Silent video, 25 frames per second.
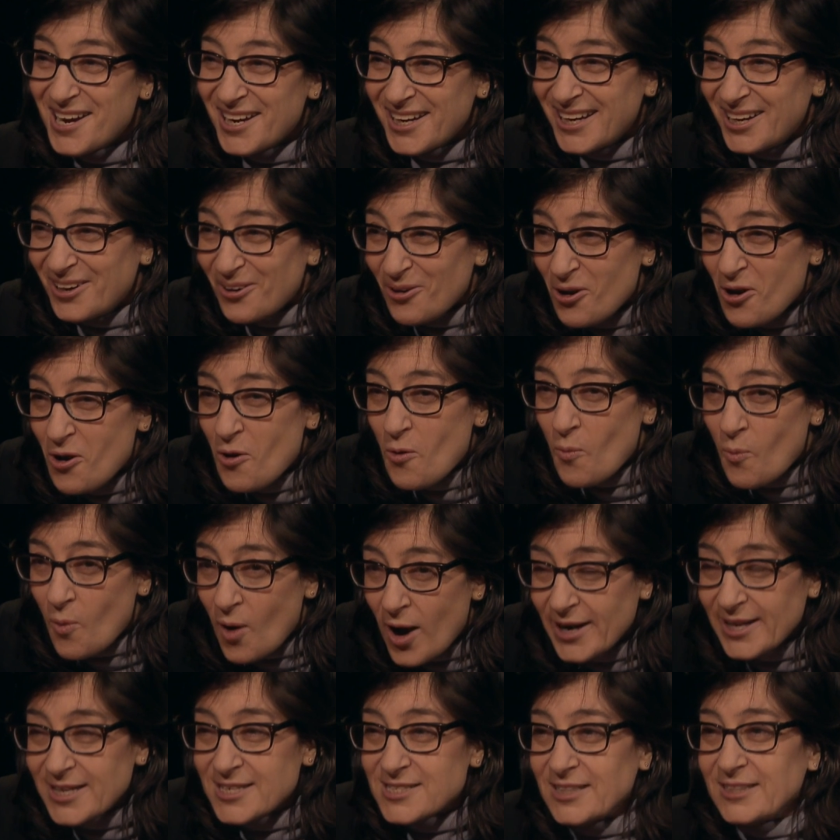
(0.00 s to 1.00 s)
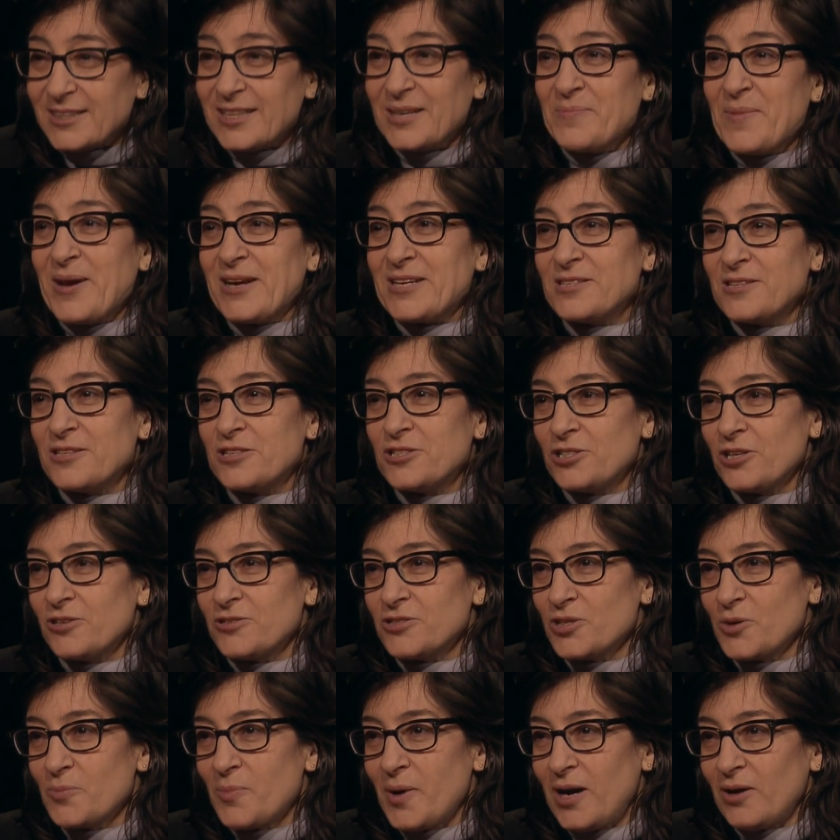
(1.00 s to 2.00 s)
You know, what is it that makes this show
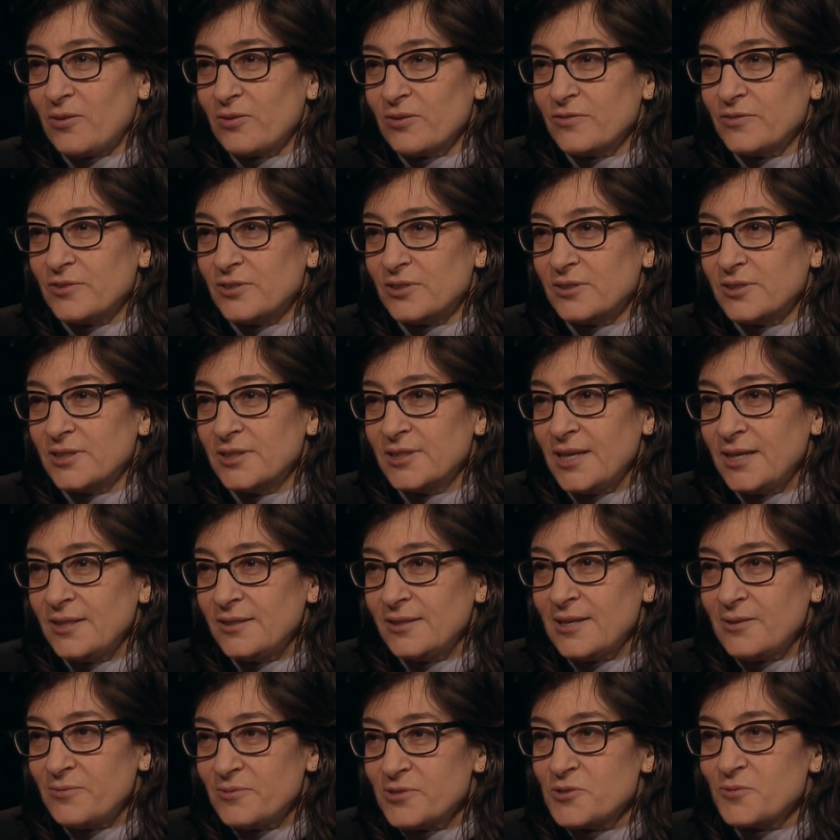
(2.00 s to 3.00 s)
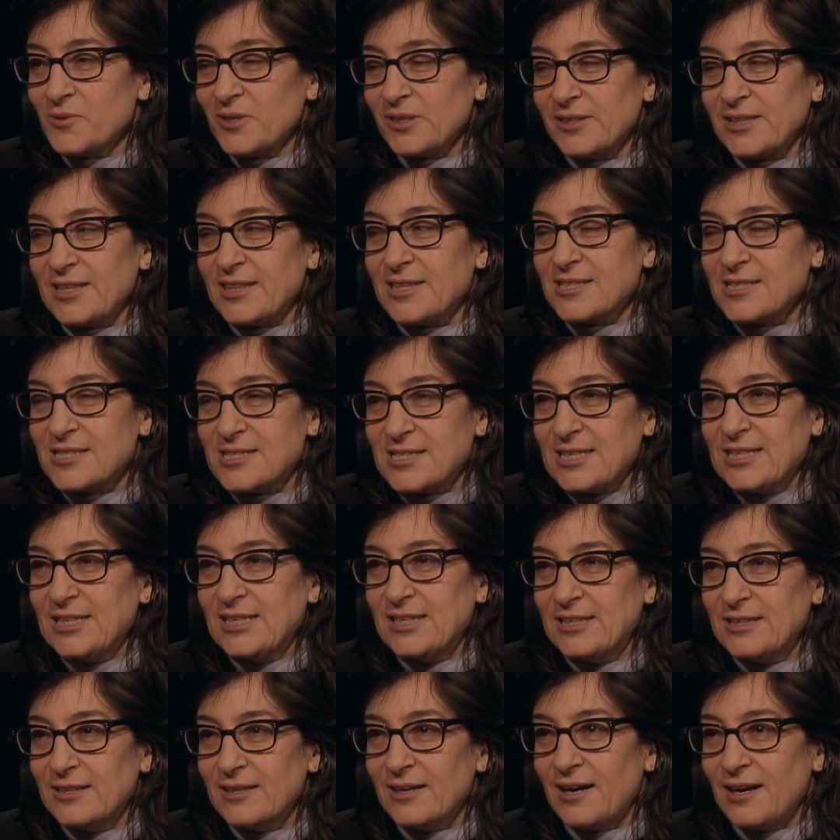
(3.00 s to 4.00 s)
so powerful? Mm -hmm. And mm-hmm. that, that was really the
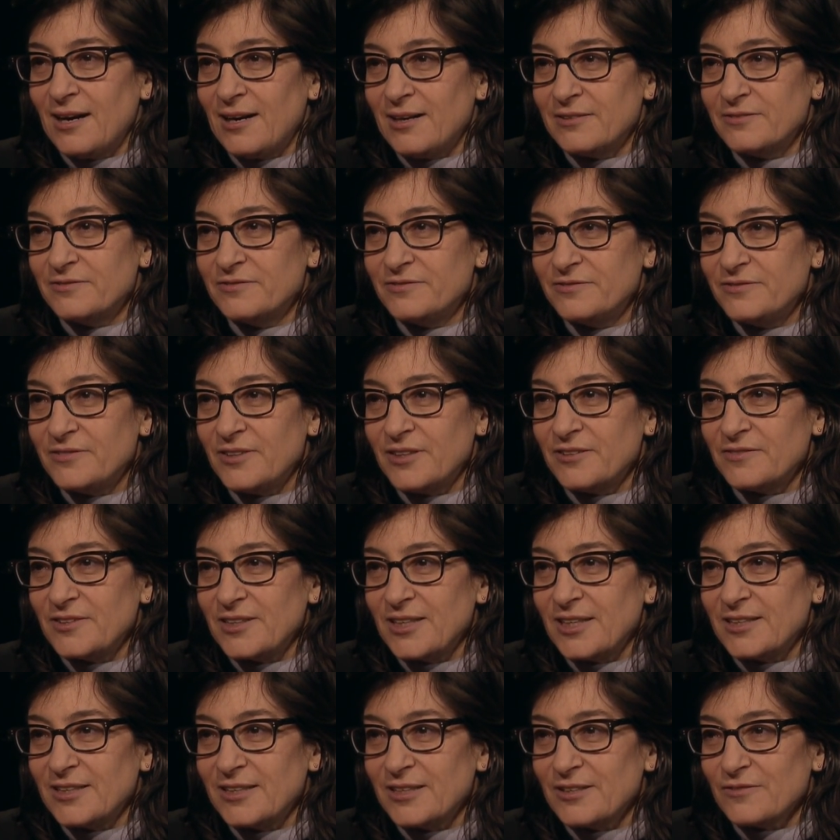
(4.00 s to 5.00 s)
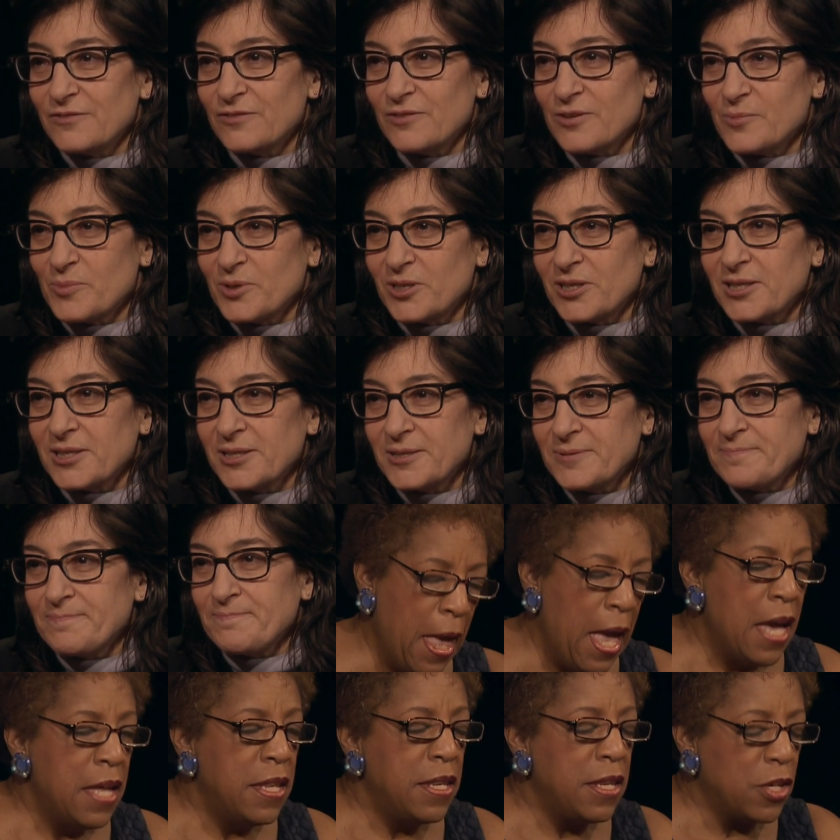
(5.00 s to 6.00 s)
seed of, of the idea. Okay.
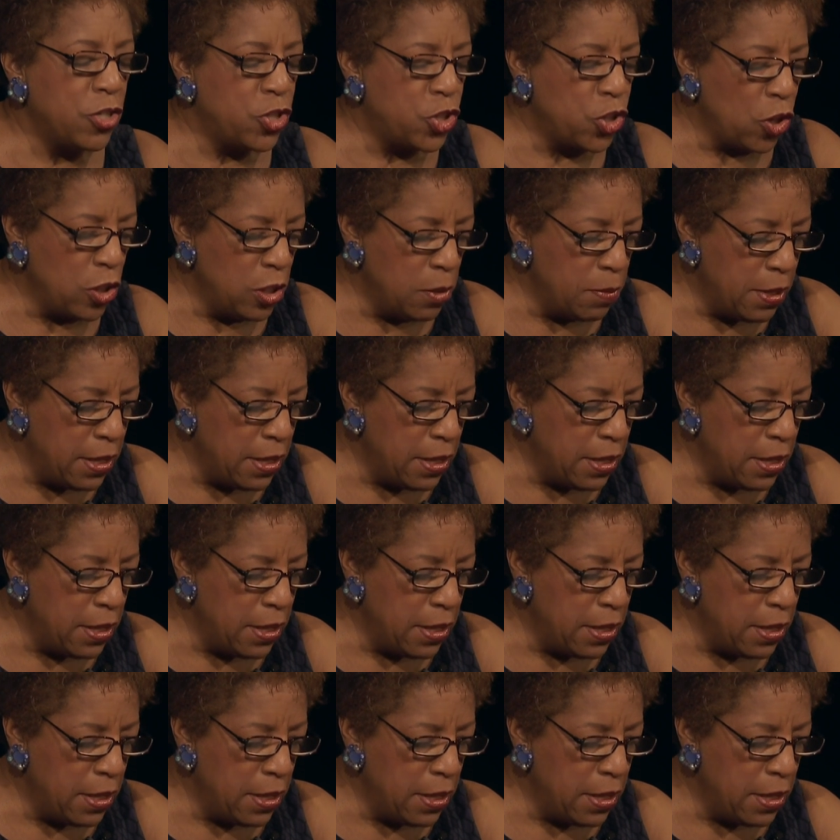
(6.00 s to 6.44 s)
Now, Sholem